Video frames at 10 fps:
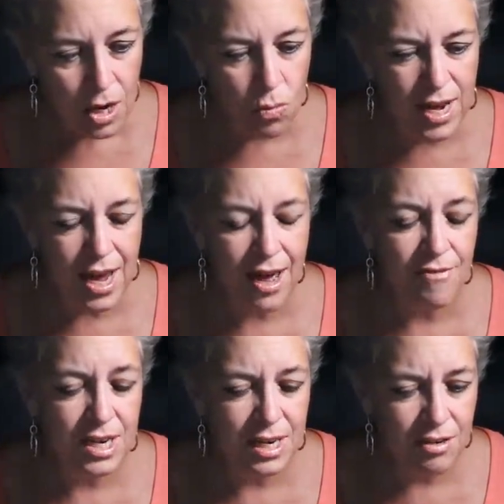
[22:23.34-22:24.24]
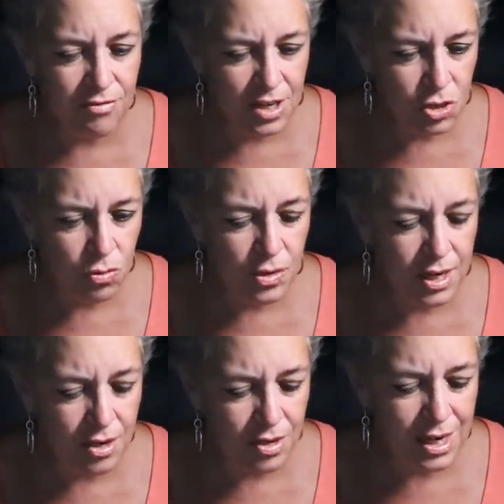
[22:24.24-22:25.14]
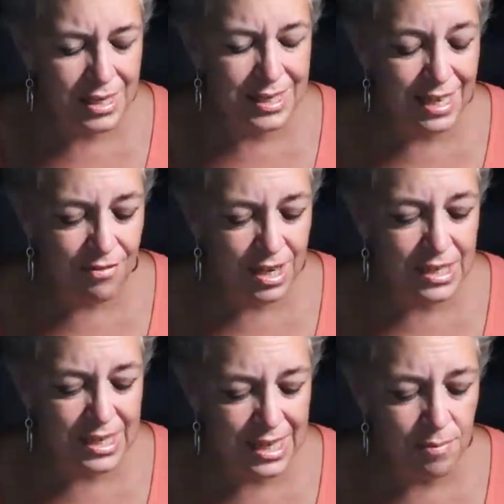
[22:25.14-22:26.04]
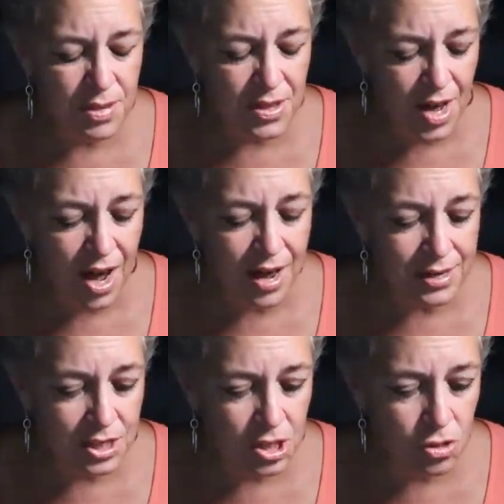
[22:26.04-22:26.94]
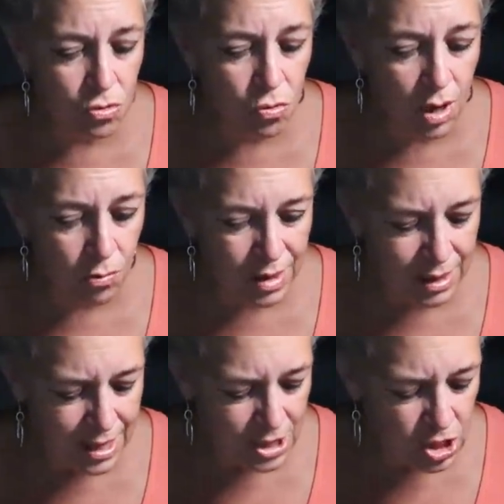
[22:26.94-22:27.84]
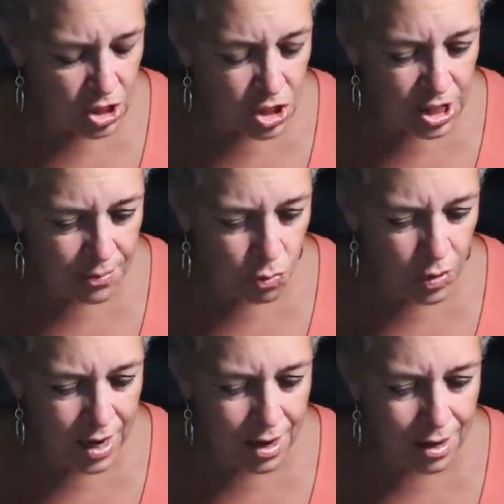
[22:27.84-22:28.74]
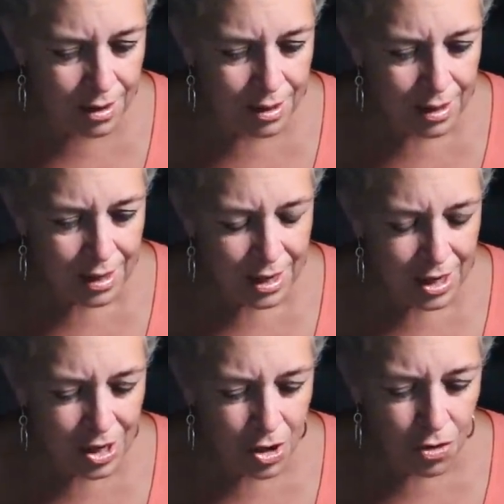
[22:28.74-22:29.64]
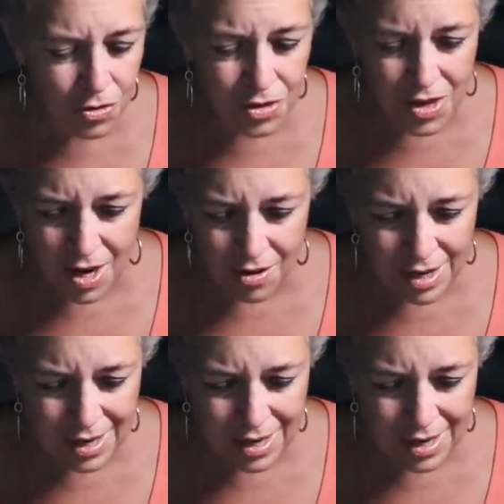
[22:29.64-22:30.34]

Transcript: We have an individual here that is giving deep thought to a relationship where, you know, there